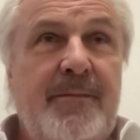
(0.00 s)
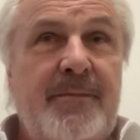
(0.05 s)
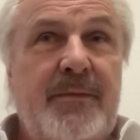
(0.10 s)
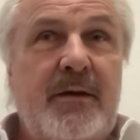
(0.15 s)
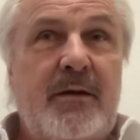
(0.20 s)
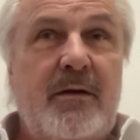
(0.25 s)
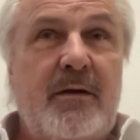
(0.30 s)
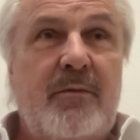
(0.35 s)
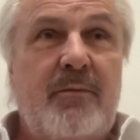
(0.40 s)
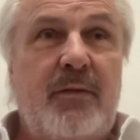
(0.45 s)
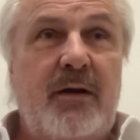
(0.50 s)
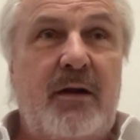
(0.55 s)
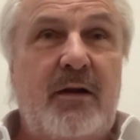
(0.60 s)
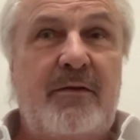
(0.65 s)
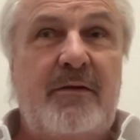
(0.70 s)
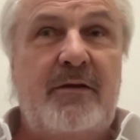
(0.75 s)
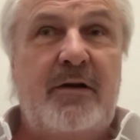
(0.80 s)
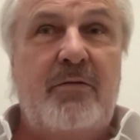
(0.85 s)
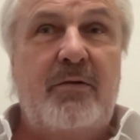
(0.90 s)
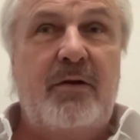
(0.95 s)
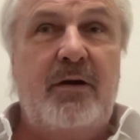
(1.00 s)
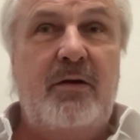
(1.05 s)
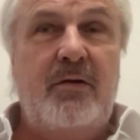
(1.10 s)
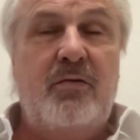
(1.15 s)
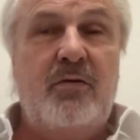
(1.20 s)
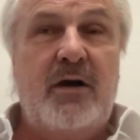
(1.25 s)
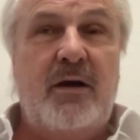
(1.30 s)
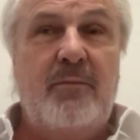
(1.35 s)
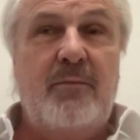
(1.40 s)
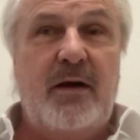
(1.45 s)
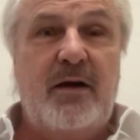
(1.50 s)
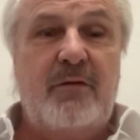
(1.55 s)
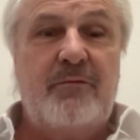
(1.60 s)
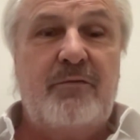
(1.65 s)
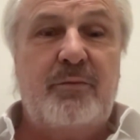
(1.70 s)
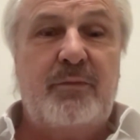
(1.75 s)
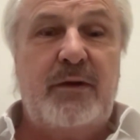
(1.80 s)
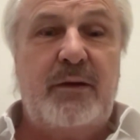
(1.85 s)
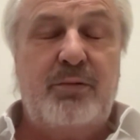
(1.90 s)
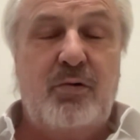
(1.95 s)
military who came back
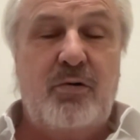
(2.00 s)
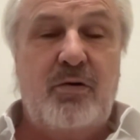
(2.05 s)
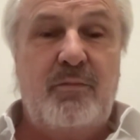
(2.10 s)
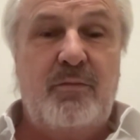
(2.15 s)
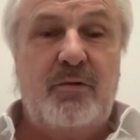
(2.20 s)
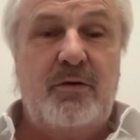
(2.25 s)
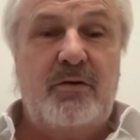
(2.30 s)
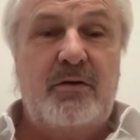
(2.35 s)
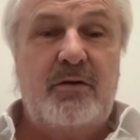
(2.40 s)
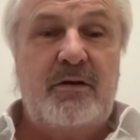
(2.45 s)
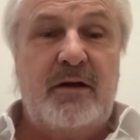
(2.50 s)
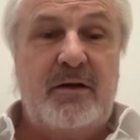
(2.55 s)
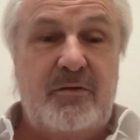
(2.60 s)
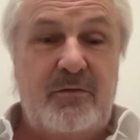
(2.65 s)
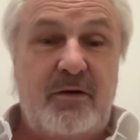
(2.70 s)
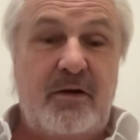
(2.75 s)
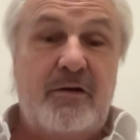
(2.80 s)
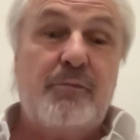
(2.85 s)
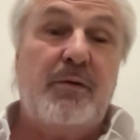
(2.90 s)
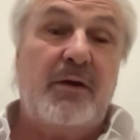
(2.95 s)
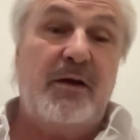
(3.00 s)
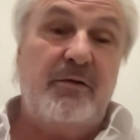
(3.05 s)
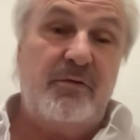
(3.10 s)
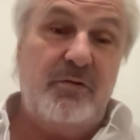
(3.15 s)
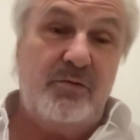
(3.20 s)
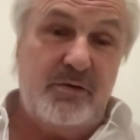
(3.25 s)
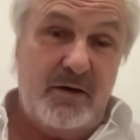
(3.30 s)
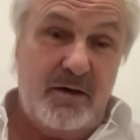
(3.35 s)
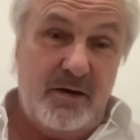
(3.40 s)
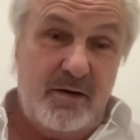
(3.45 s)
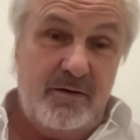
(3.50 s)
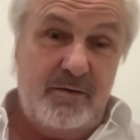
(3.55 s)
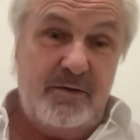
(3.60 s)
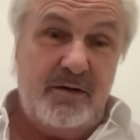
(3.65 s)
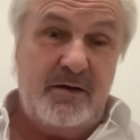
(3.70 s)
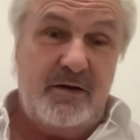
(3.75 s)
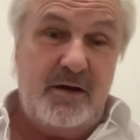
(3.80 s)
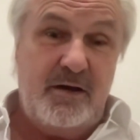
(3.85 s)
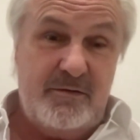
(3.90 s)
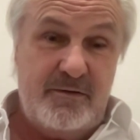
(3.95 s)
from deployment and had to explain to their
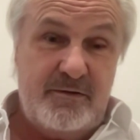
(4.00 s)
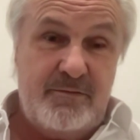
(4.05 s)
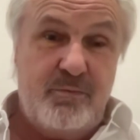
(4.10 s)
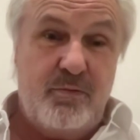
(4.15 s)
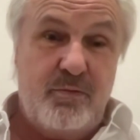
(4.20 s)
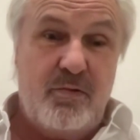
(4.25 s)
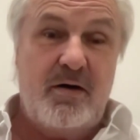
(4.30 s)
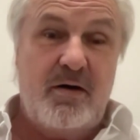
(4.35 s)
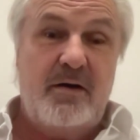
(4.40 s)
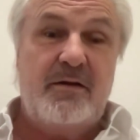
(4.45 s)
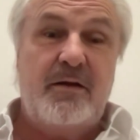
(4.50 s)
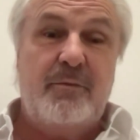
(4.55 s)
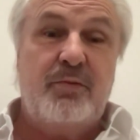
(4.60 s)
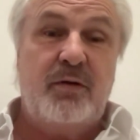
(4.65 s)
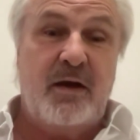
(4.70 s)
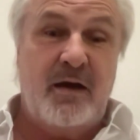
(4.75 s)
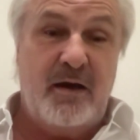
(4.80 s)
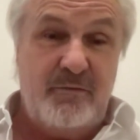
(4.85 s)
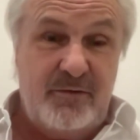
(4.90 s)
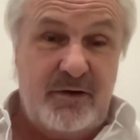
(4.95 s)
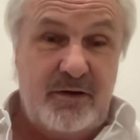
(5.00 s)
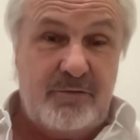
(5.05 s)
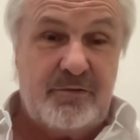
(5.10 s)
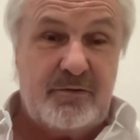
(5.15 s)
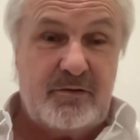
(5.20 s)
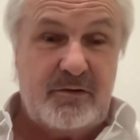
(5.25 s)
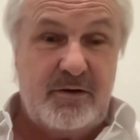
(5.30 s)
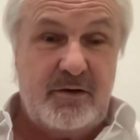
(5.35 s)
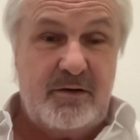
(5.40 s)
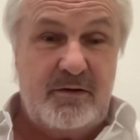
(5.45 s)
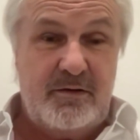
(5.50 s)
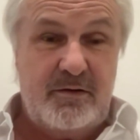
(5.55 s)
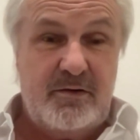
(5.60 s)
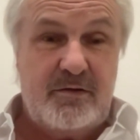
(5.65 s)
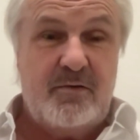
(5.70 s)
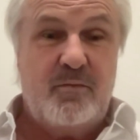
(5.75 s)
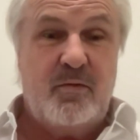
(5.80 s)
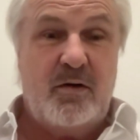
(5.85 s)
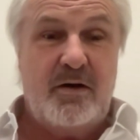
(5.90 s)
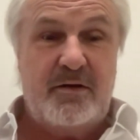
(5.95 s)
kids why they behave differently,
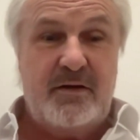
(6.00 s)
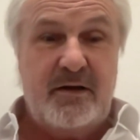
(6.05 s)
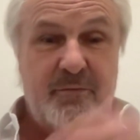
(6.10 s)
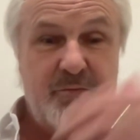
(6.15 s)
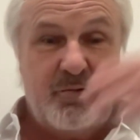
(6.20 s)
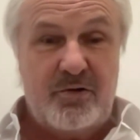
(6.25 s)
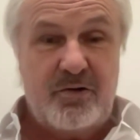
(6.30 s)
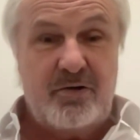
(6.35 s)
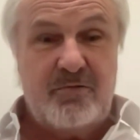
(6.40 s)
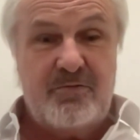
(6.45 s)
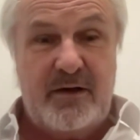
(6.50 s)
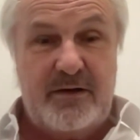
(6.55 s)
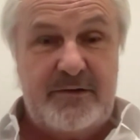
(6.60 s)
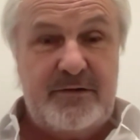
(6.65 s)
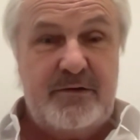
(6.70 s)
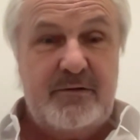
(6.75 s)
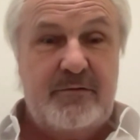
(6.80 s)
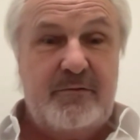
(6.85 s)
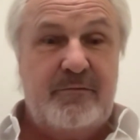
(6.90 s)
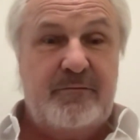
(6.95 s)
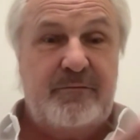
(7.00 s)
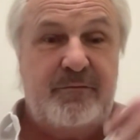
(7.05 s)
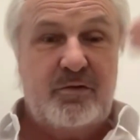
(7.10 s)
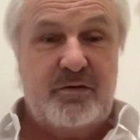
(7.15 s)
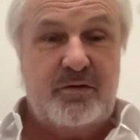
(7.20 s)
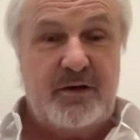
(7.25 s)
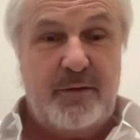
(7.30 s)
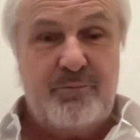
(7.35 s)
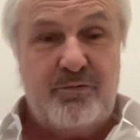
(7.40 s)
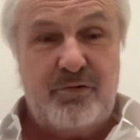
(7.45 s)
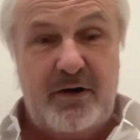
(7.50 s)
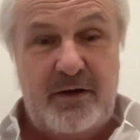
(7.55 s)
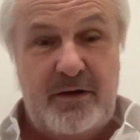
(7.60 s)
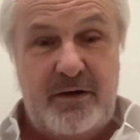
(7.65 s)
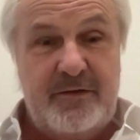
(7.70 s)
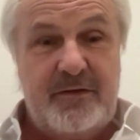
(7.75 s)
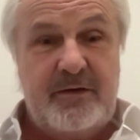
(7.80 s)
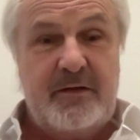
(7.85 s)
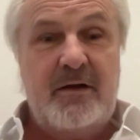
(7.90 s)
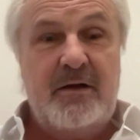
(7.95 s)
why they were aggressive or
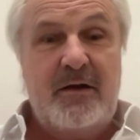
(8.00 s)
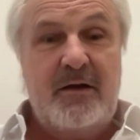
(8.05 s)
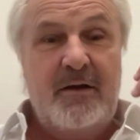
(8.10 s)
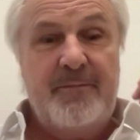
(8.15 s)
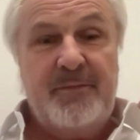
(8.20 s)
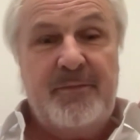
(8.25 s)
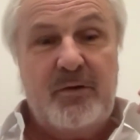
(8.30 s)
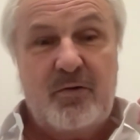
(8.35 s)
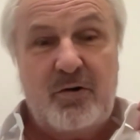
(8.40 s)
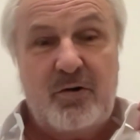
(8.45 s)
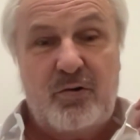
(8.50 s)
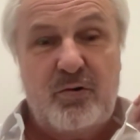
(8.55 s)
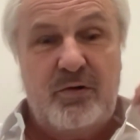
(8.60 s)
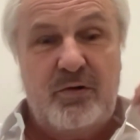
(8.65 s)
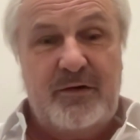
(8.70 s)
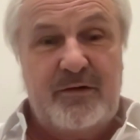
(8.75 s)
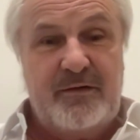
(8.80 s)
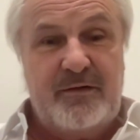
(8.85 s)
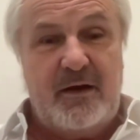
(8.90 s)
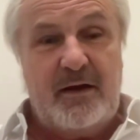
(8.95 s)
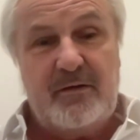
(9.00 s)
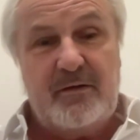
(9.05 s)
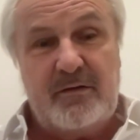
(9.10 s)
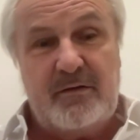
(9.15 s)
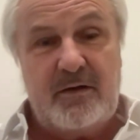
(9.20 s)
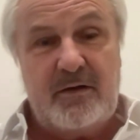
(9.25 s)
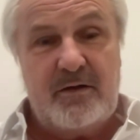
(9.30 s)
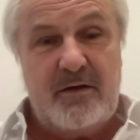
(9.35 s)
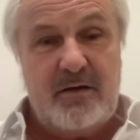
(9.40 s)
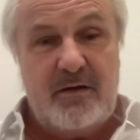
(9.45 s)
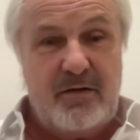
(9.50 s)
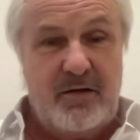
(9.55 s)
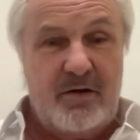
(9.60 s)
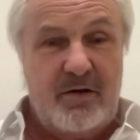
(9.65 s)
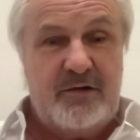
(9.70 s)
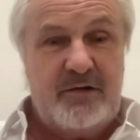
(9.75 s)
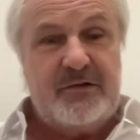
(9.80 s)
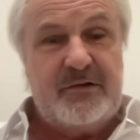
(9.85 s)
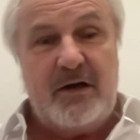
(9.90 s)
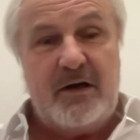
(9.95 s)
depressed or couldn't stand
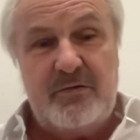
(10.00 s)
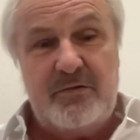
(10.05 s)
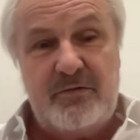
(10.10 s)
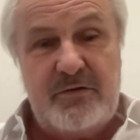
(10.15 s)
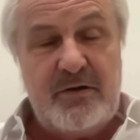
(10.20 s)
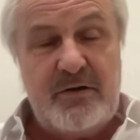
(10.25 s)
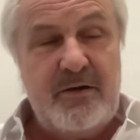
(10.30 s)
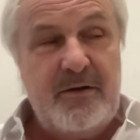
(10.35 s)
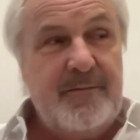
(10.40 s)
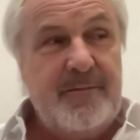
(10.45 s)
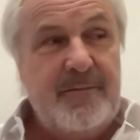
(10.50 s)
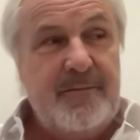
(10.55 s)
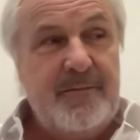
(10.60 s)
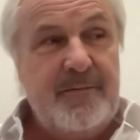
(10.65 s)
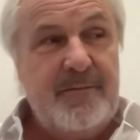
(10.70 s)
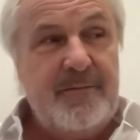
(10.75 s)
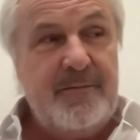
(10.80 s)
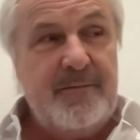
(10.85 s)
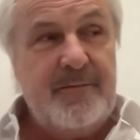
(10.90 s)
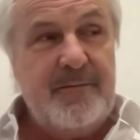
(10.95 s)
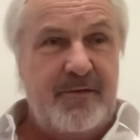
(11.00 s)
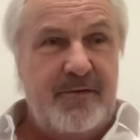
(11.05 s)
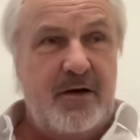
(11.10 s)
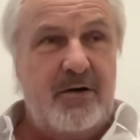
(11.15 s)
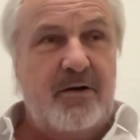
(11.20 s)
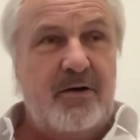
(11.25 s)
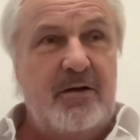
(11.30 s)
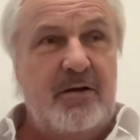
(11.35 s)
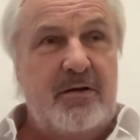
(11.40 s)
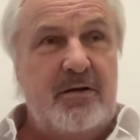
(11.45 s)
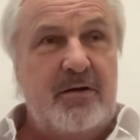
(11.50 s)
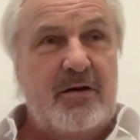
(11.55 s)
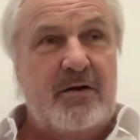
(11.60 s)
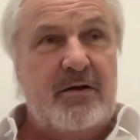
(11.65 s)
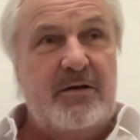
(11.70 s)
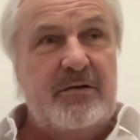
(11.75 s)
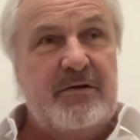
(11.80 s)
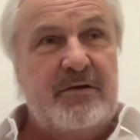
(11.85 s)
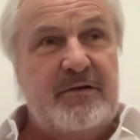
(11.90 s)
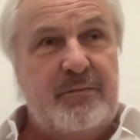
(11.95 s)
large sounds. And it's a very
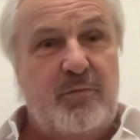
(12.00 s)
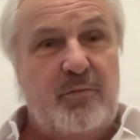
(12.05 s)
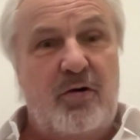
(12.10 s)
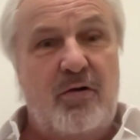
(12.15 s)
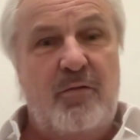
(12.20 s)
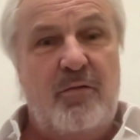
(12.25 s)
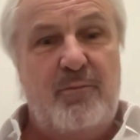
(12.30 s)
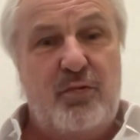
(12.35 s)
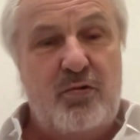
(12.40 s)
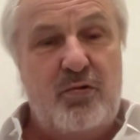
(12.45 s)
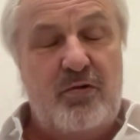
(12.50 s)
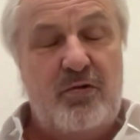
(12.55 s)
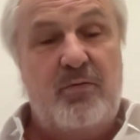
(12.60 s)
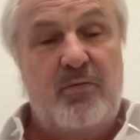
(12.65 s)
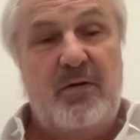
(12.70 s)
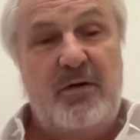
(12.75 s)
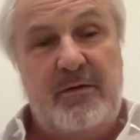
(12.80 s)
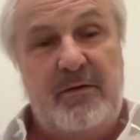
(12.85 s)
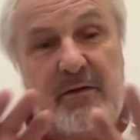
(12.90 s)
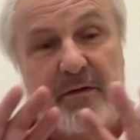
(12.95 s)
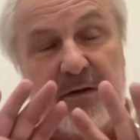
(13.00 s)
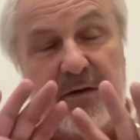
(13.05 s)
nice small book with